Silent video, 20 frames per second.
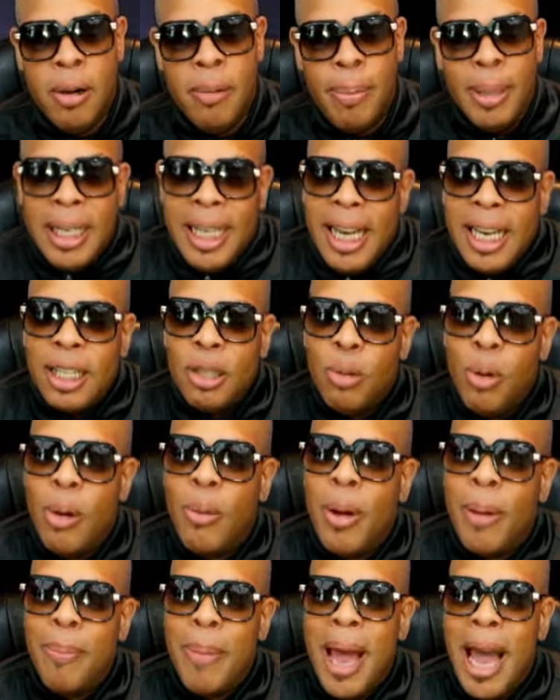But guess what?
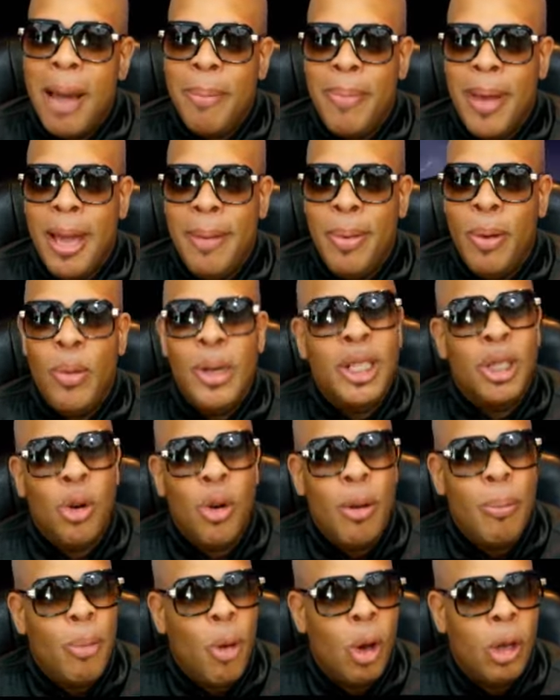We're back, baby. We're
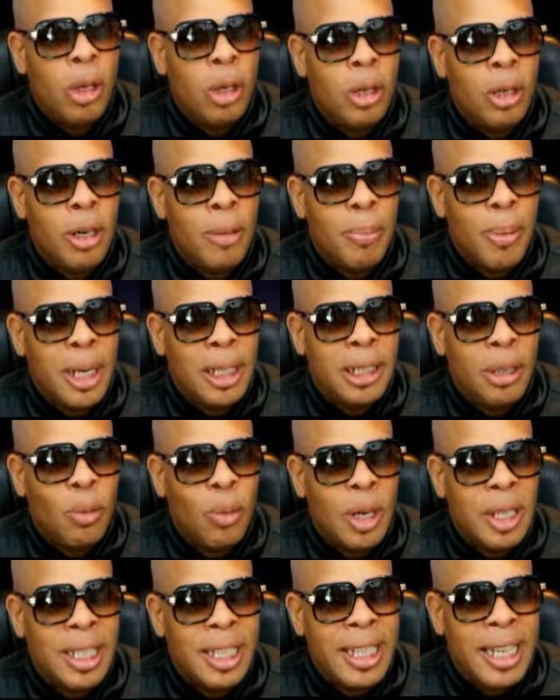doing balling on the Budget
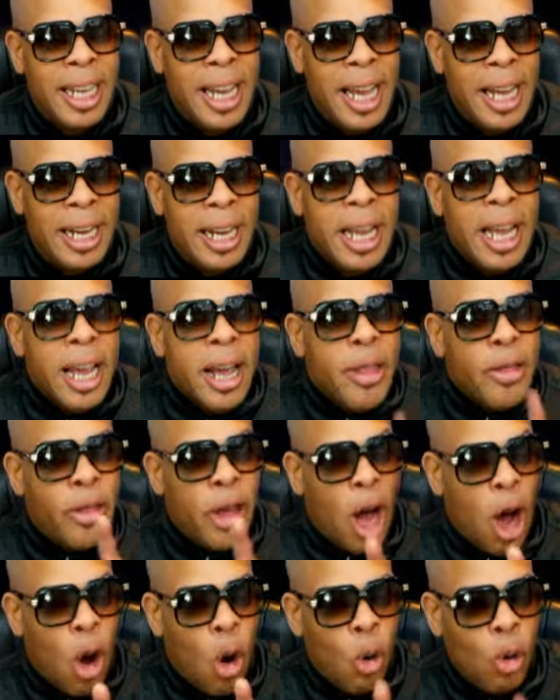once again.
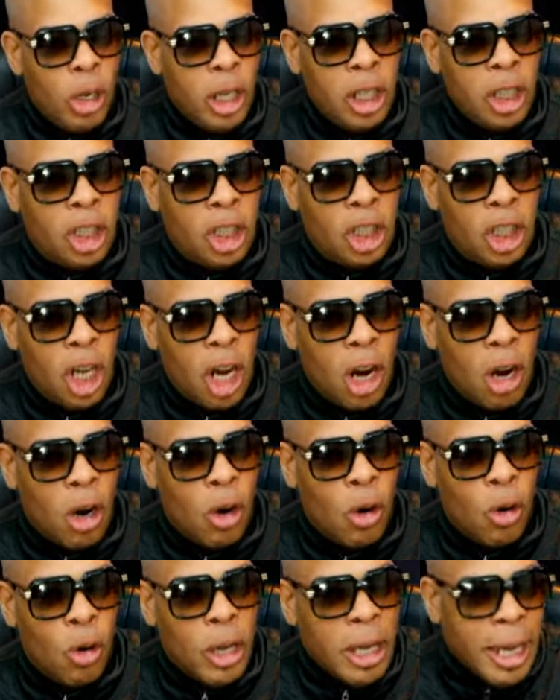The only
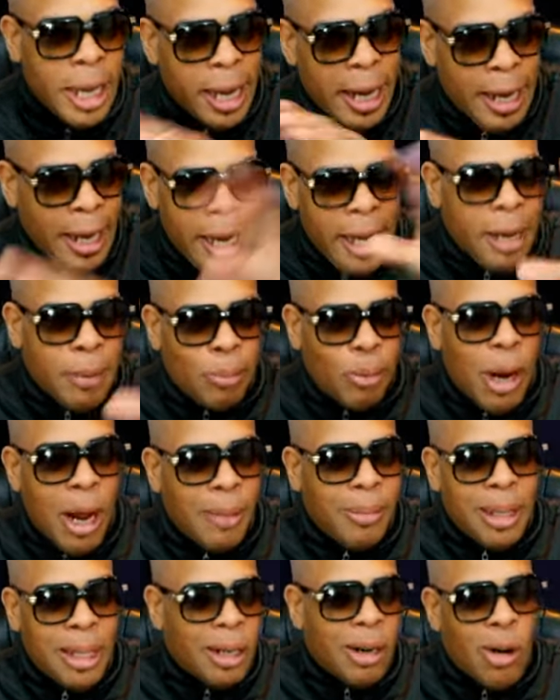show, and
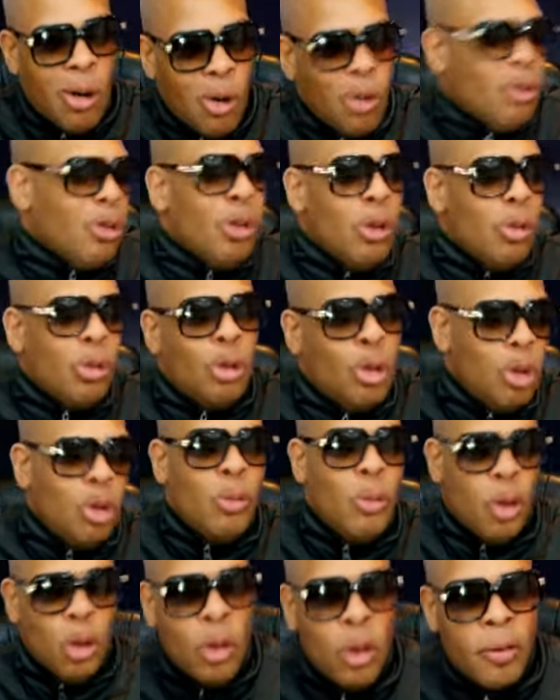probably in the whole
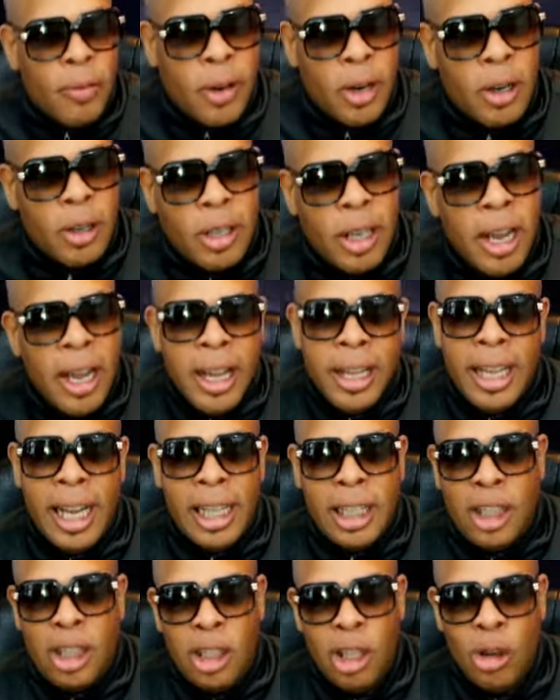YouTube universe,
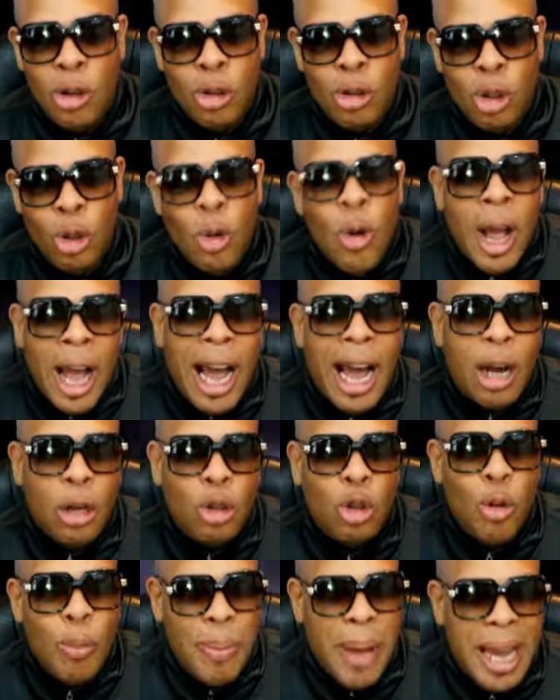that shows you how
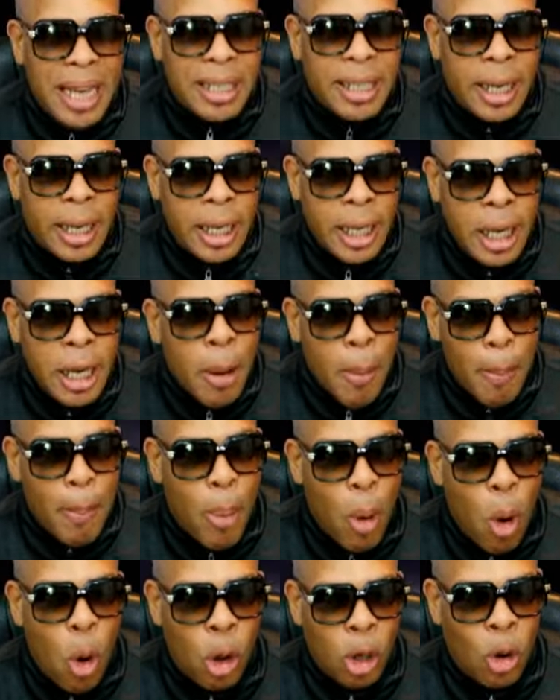to basically
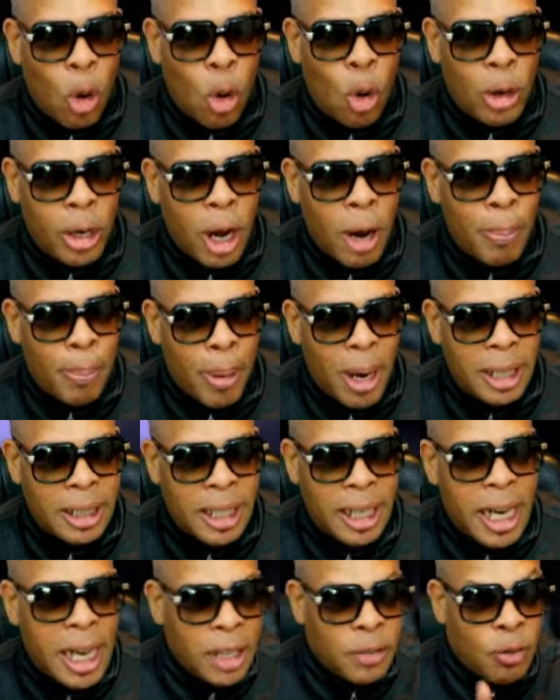ball on a
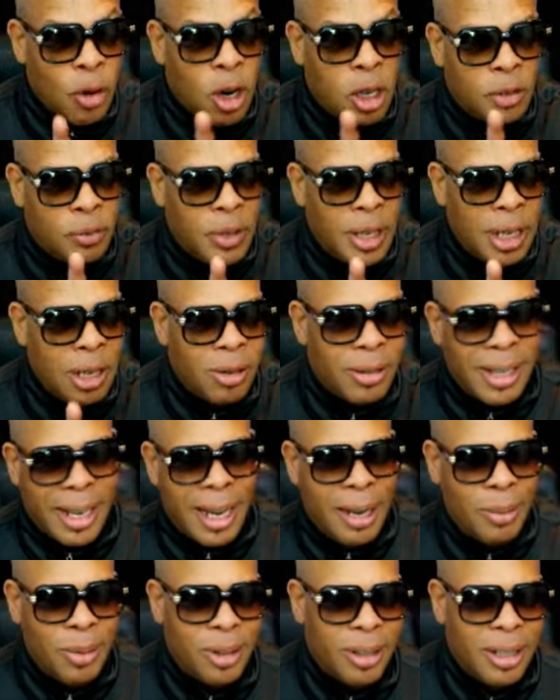budget as far as video
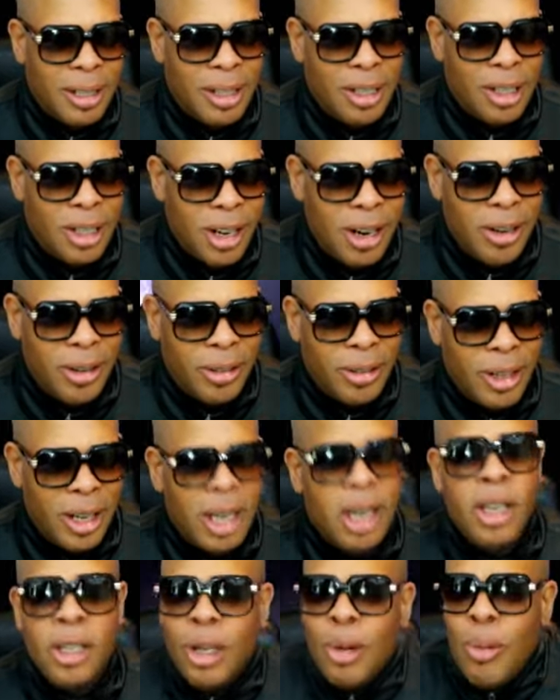games are concerned.
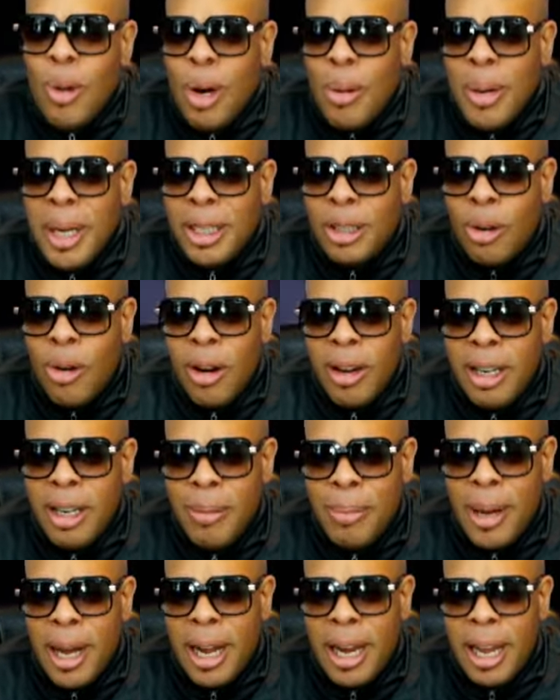So what are we talking
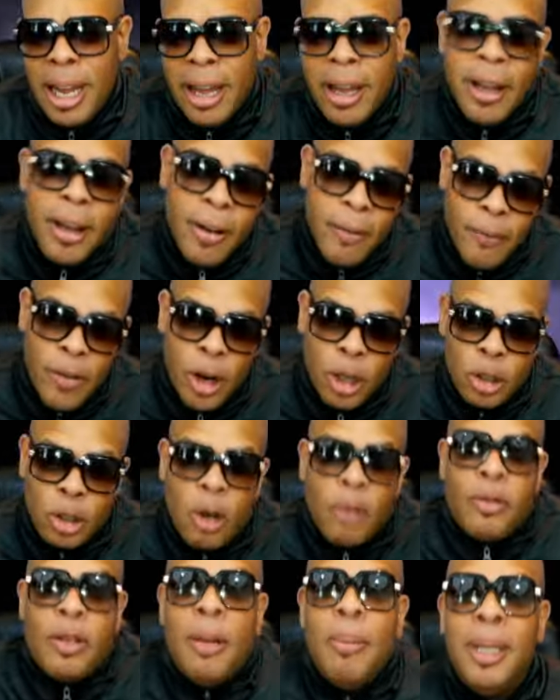about here? First
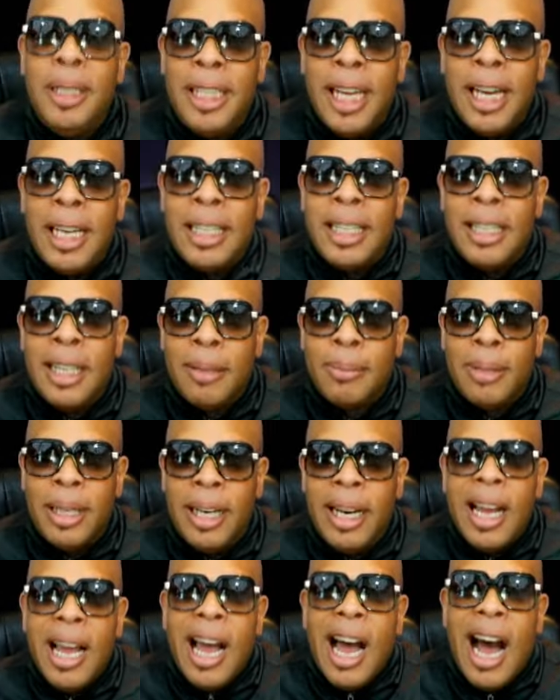off, let me tell you
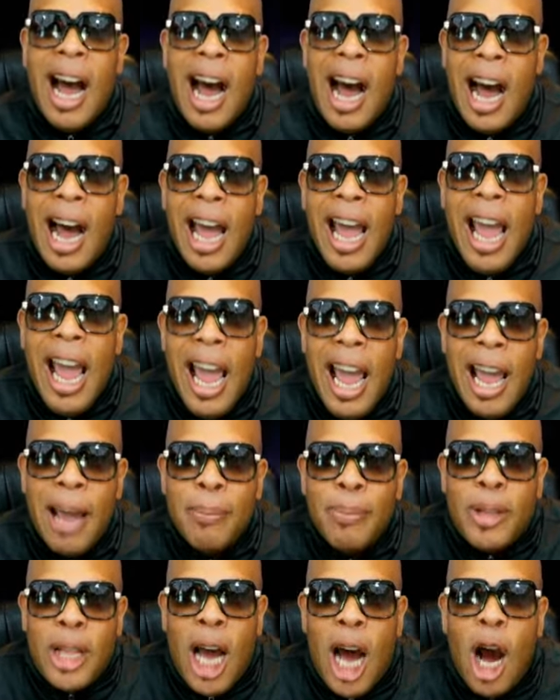something. I
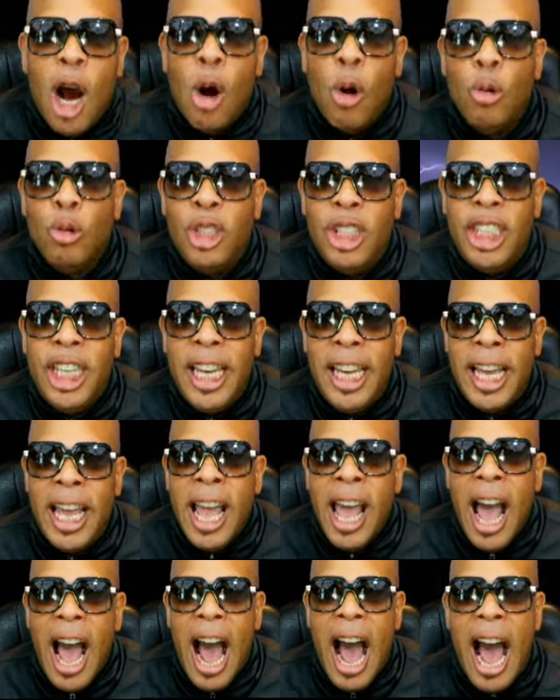am the OG.
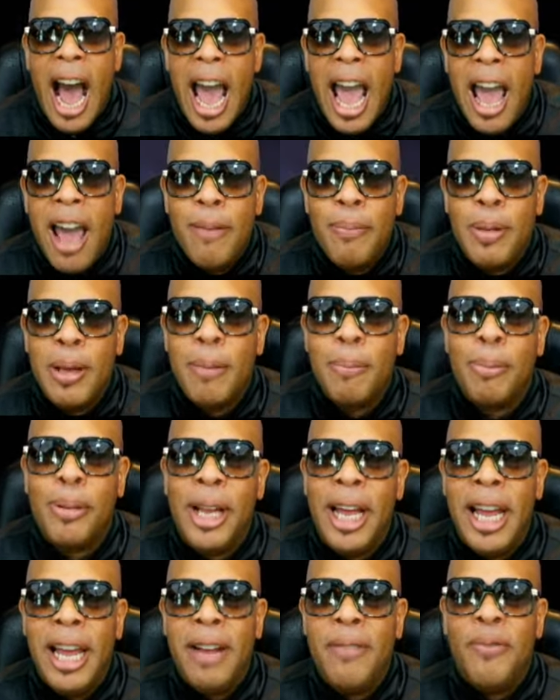I have been
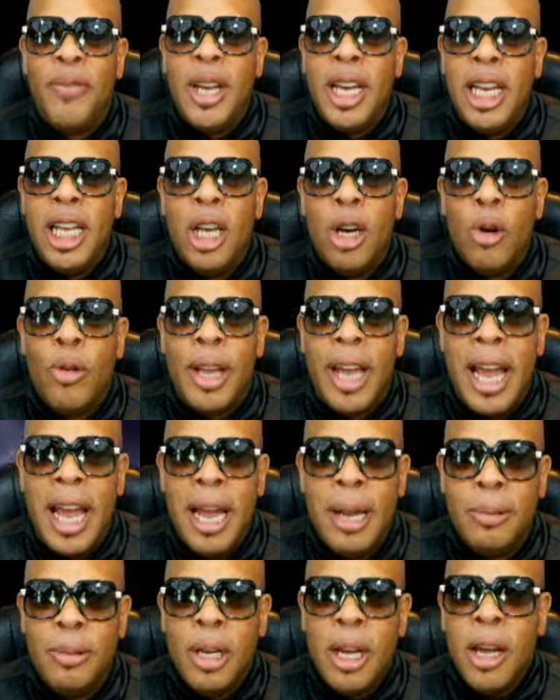playing video
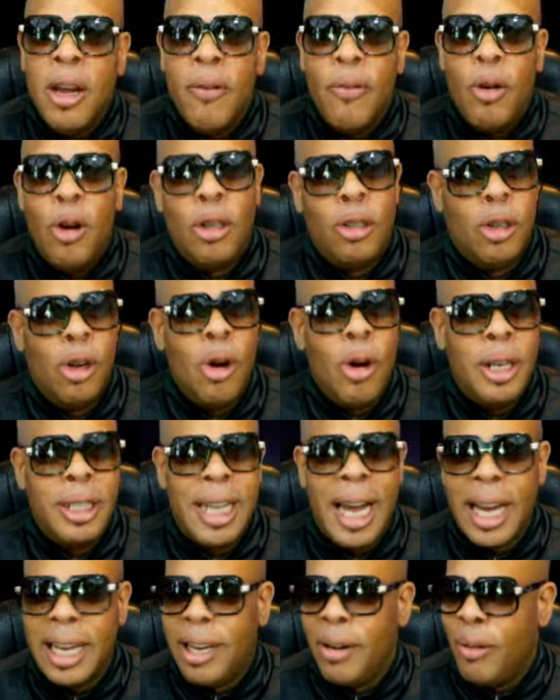games for as long as
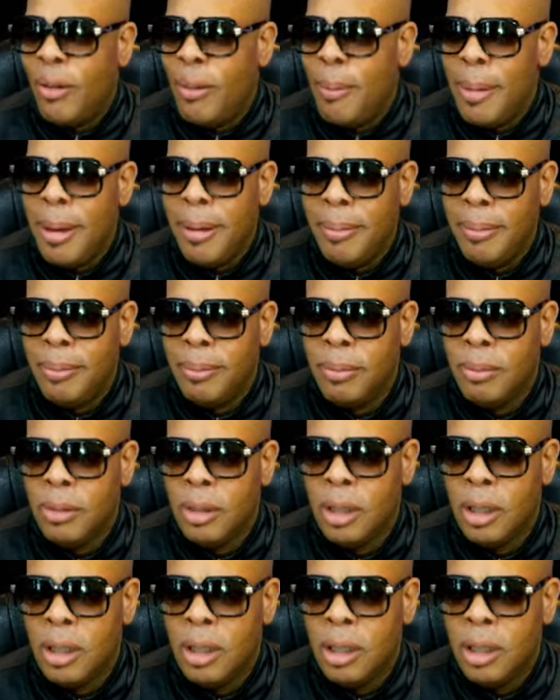I can remember.
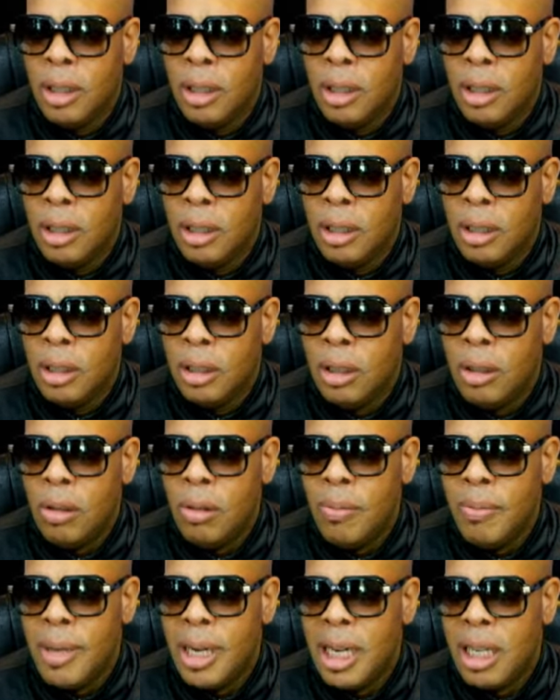Oh
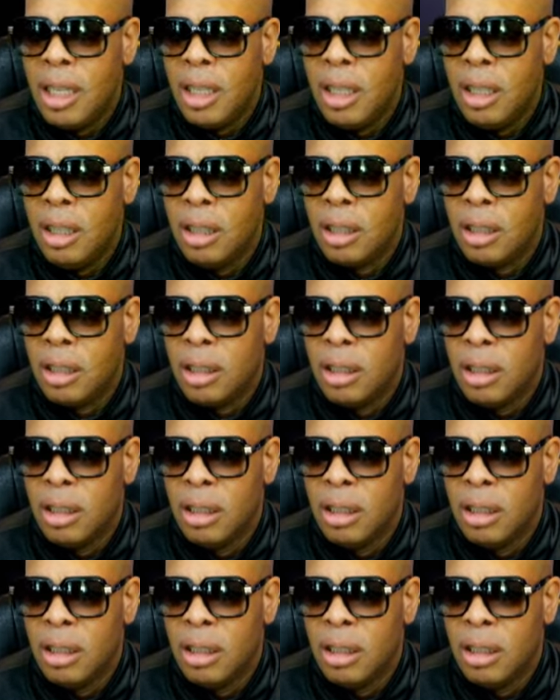my goodness.